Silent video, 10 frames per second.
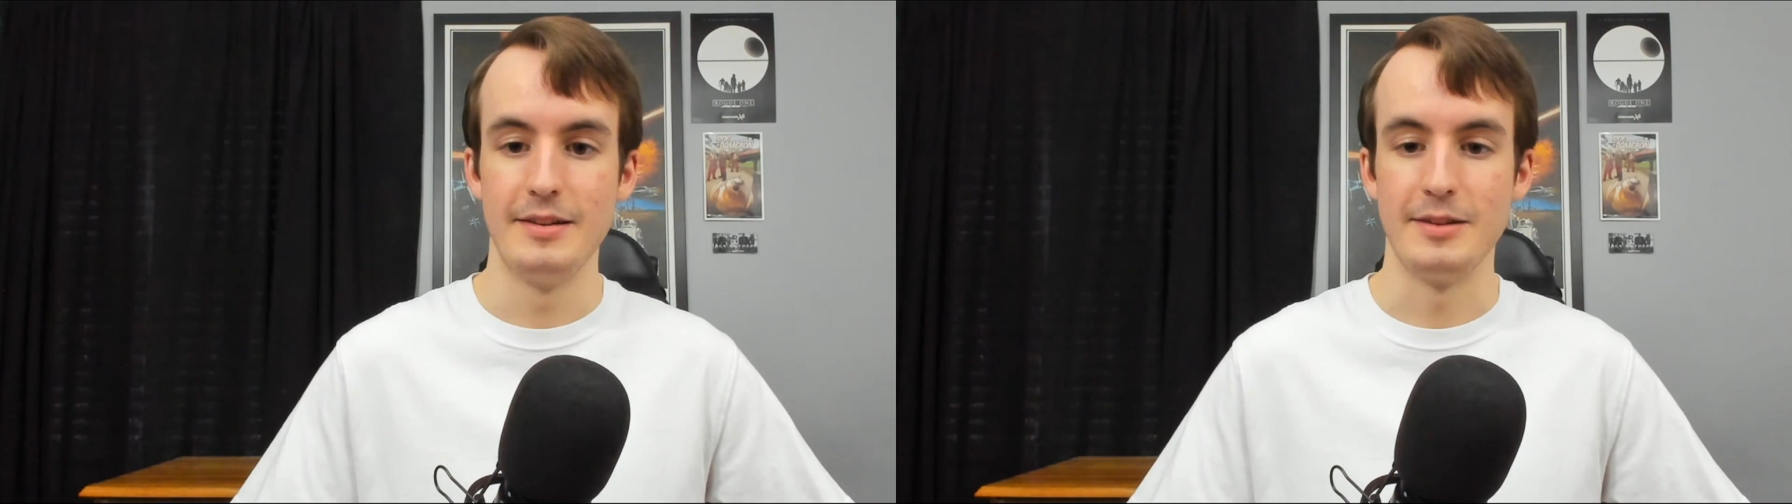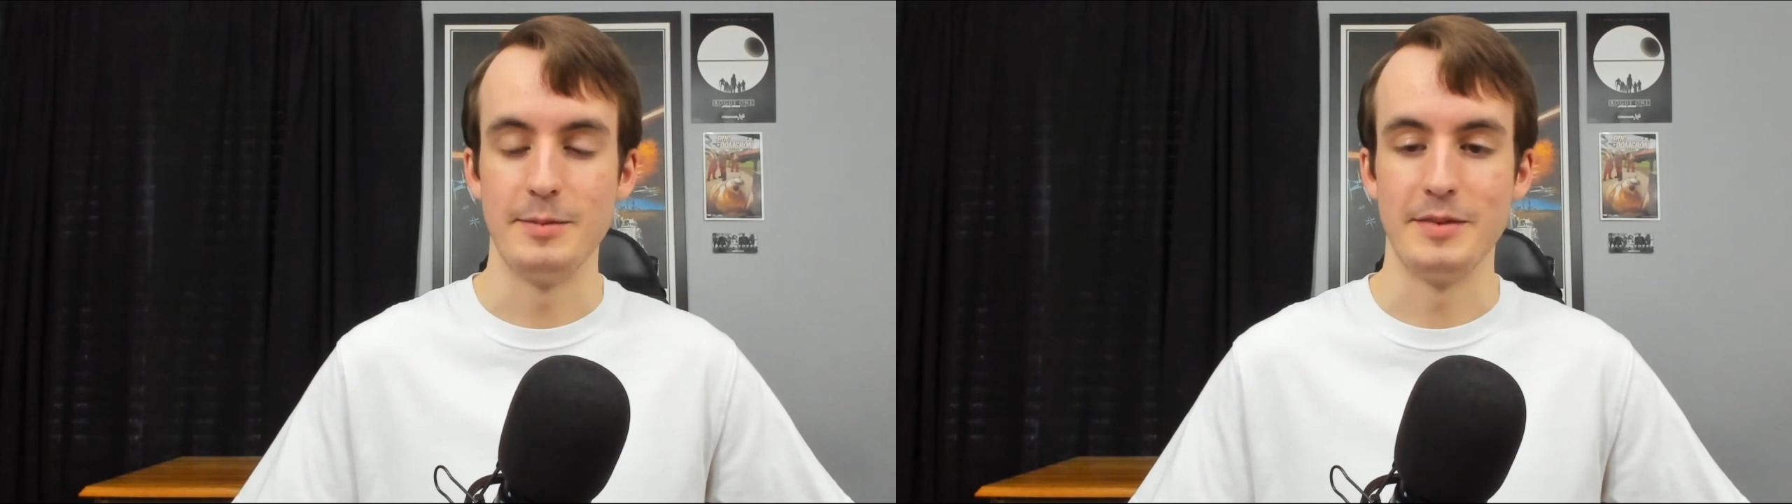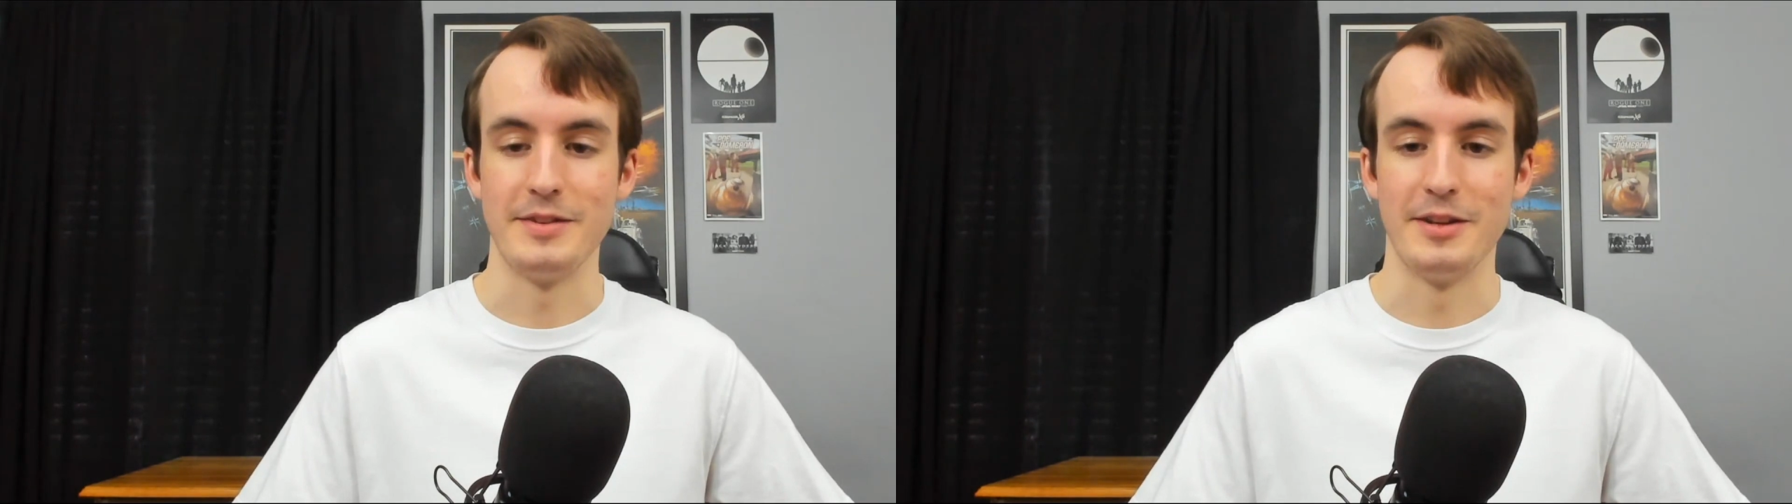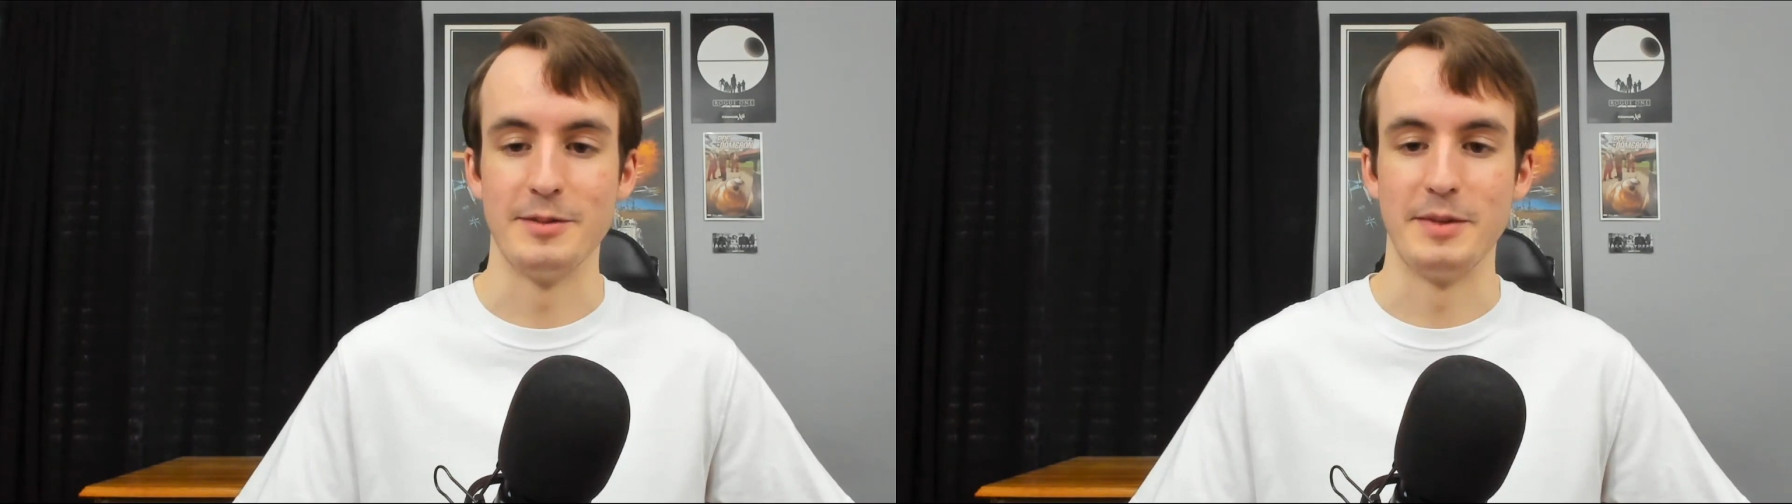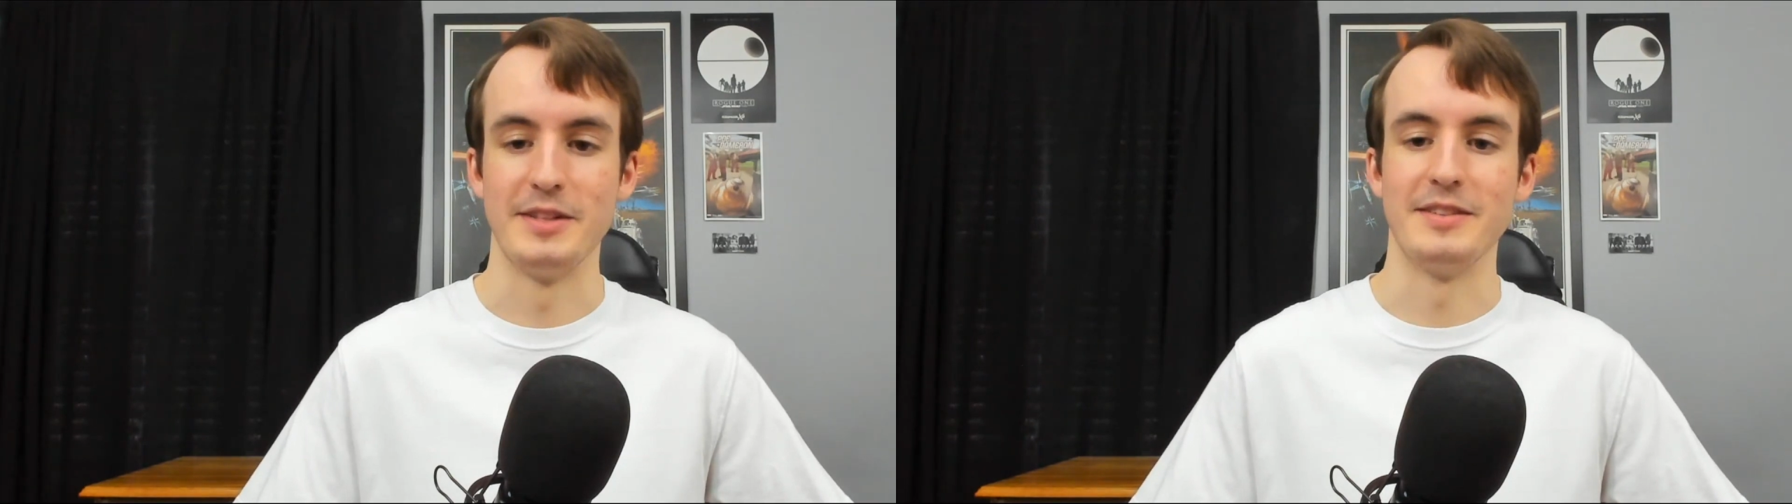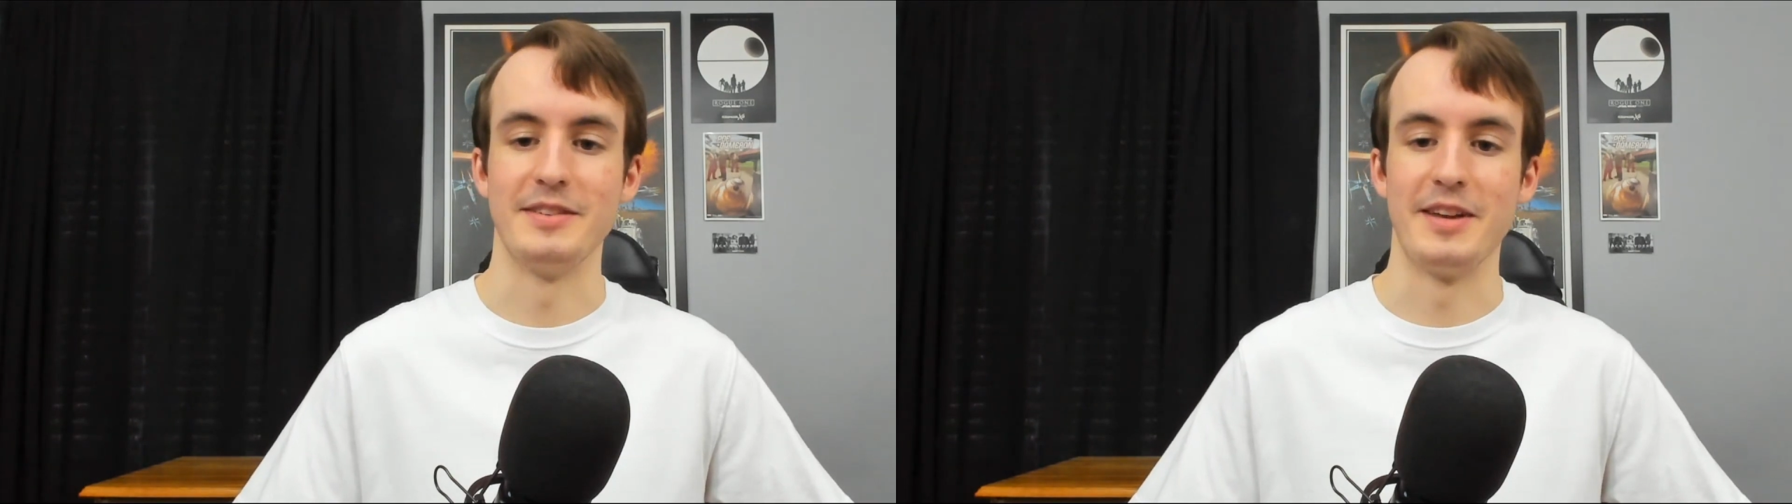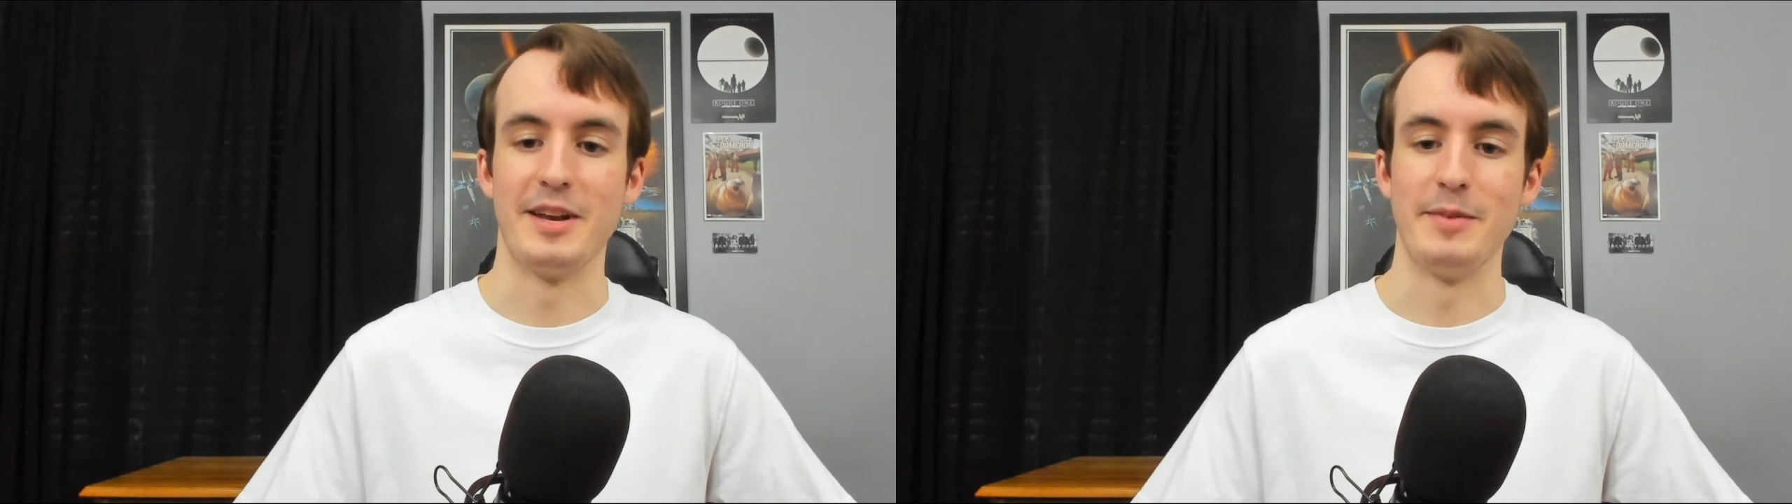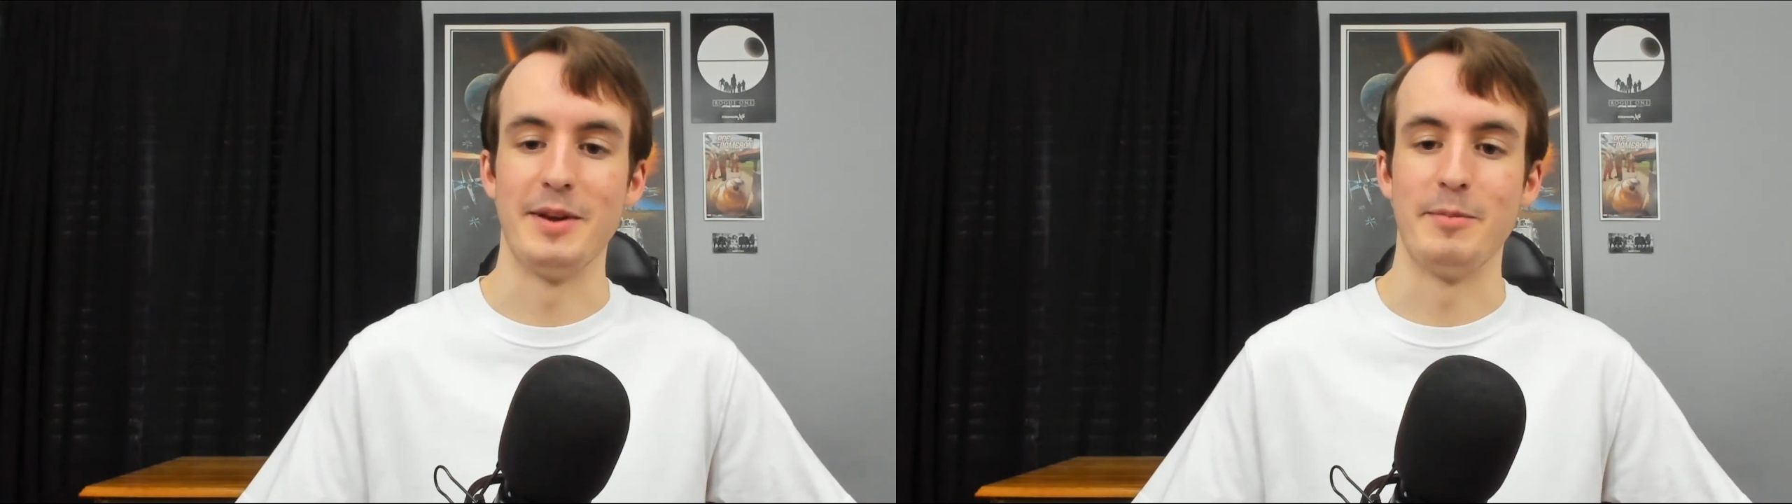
Something tells me this has got to be